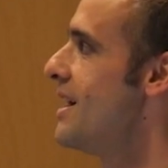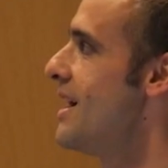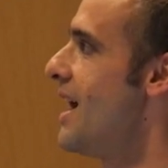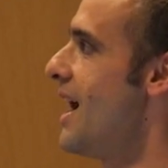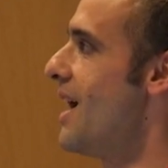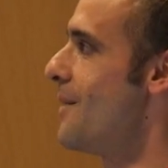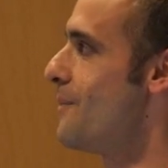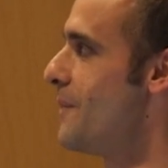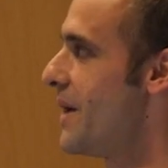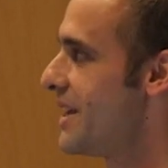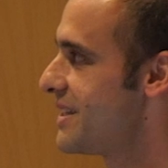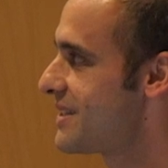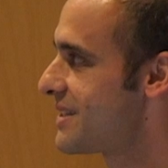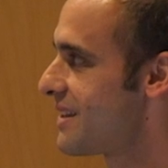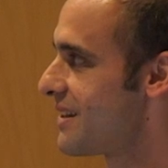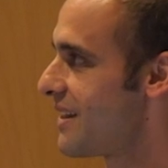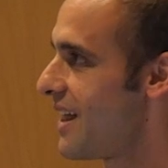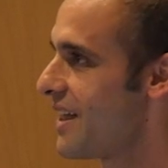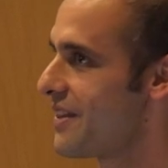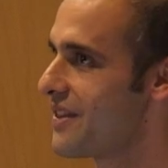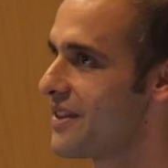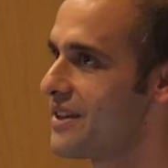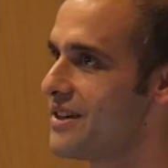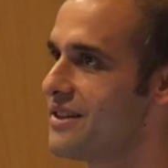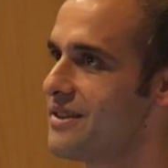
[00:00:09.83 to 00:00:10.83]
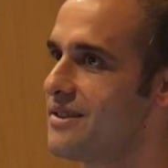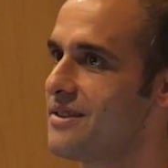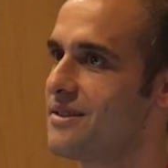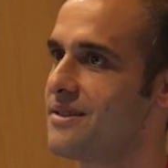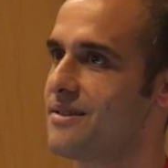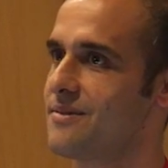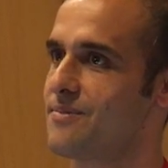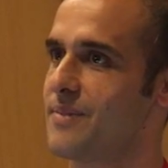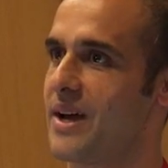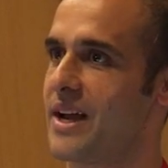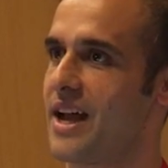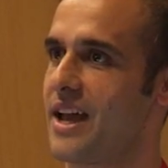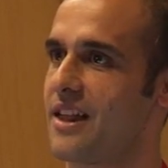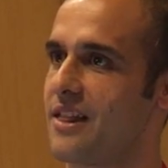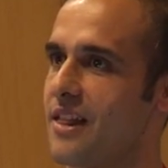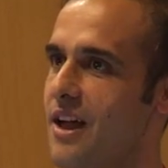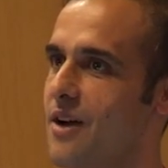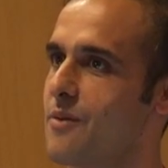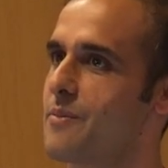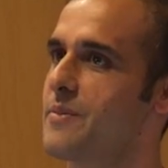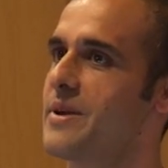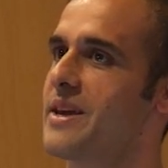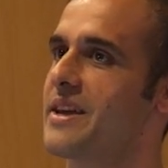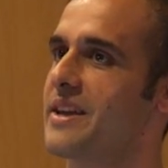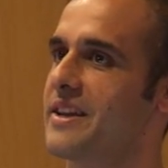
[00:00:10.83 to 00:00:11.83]
I'm based in London, but I
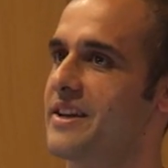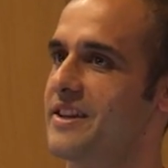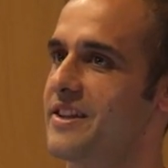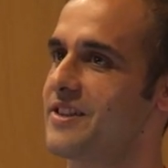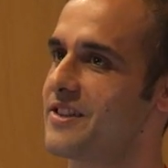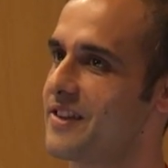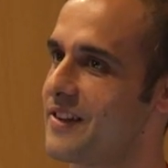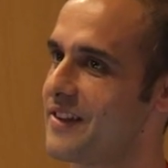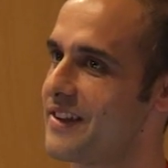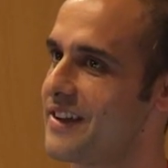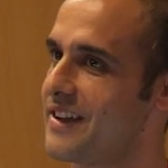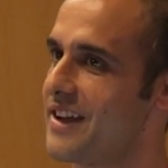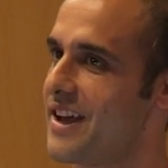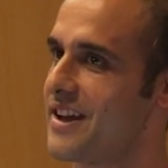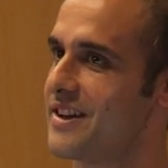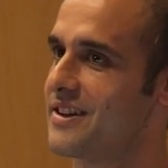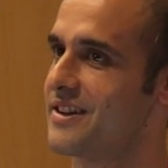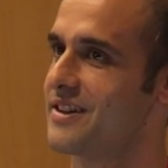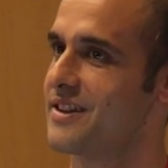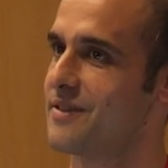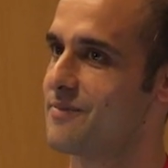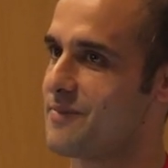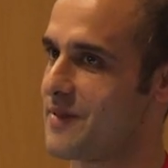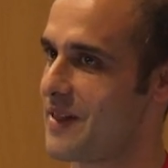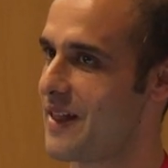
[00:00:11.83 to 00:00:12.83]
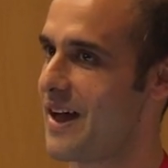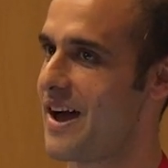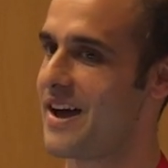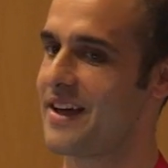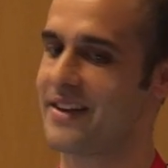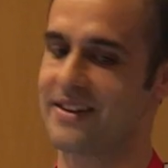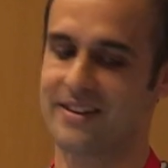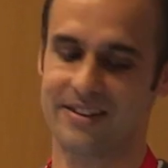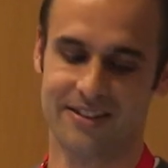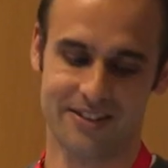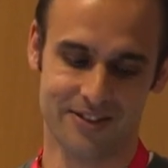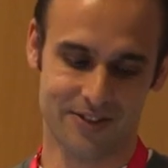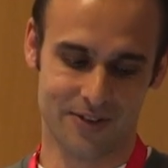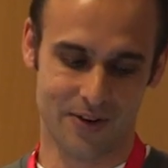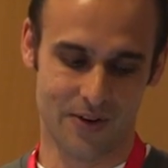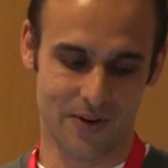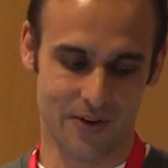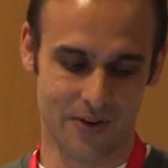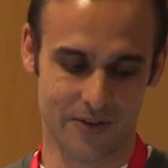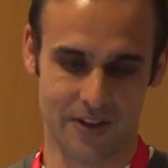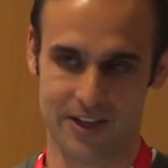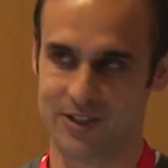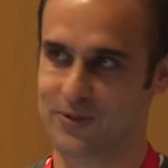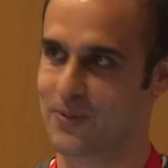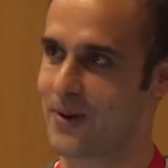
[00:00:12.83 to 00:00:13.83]
love being in Italy and in Milan,
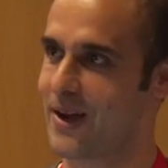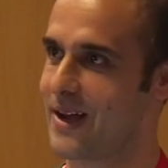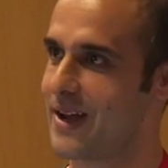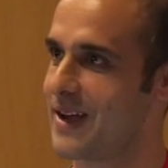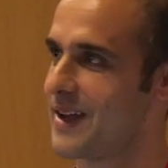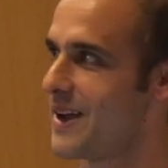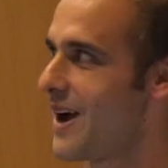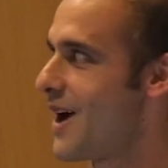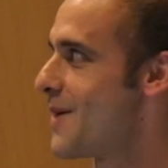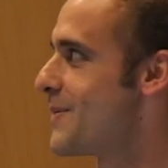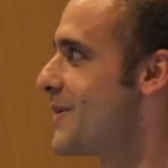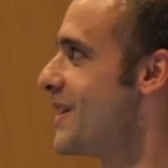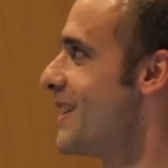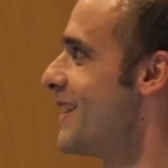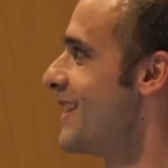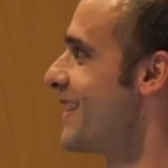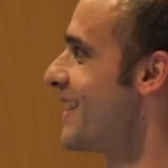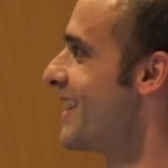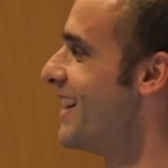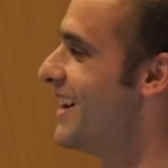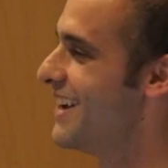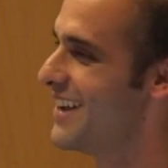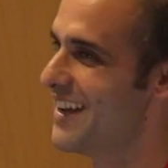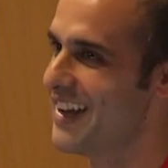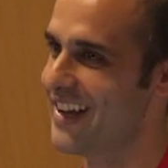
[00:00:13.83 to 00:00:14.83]
so that's why I'm here.